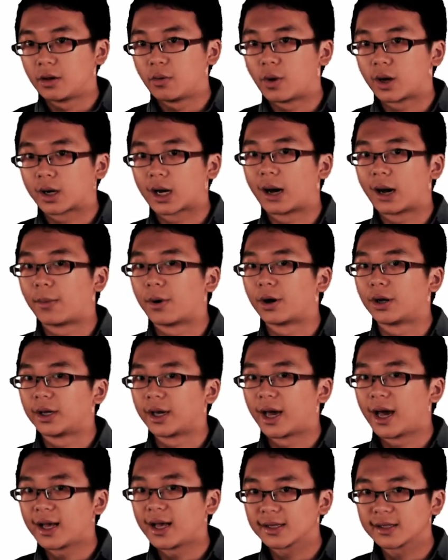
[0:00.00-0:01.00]
while
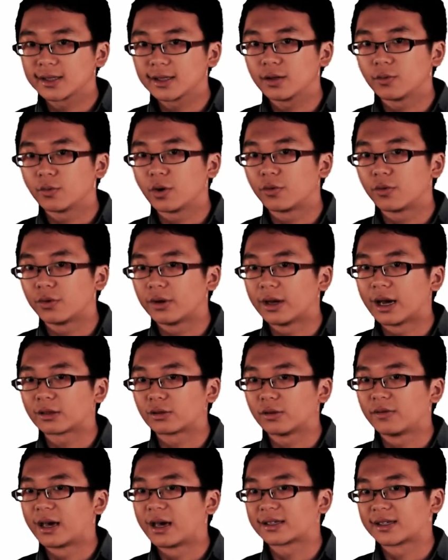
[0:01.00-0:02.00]
carbonic acid will
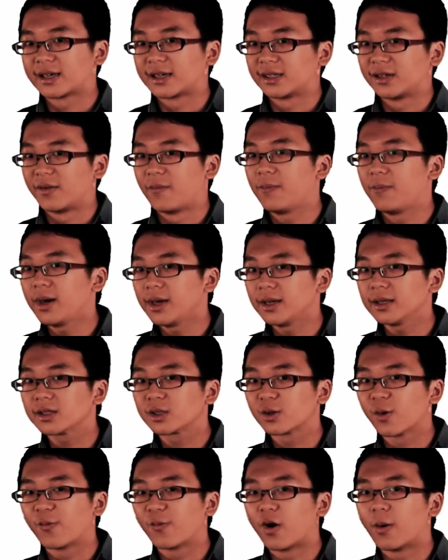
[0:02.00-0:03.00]
react with excess
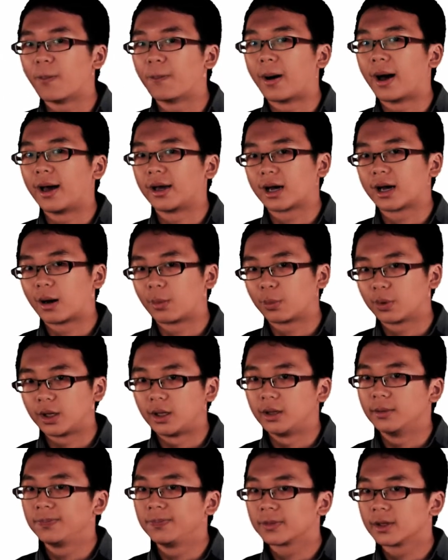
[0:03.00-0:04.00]
base to form
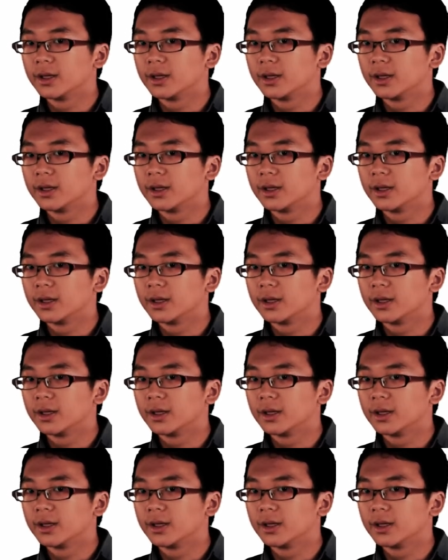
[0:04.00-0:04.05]
bicarbonate.